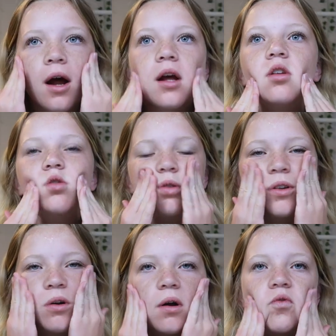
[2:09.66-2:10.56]
In high school,
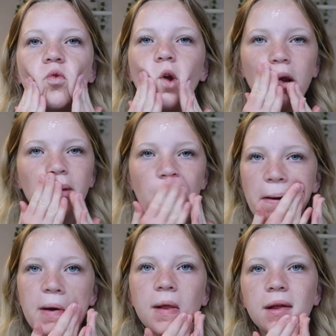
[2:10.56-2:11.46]
you don't have to wake up
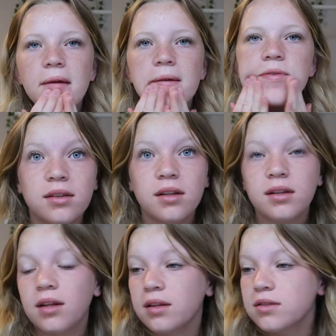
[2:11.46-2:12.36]
that early. And
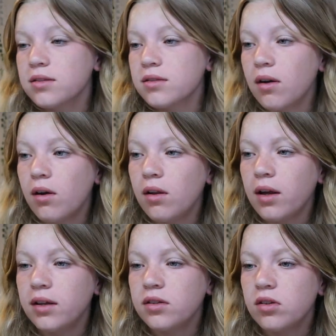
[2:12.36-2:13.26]
then that's
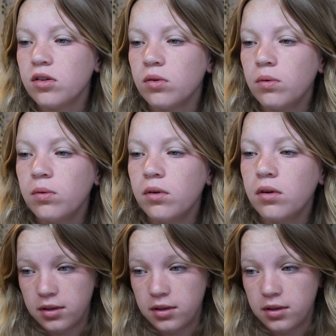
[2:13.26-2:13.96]
all I do.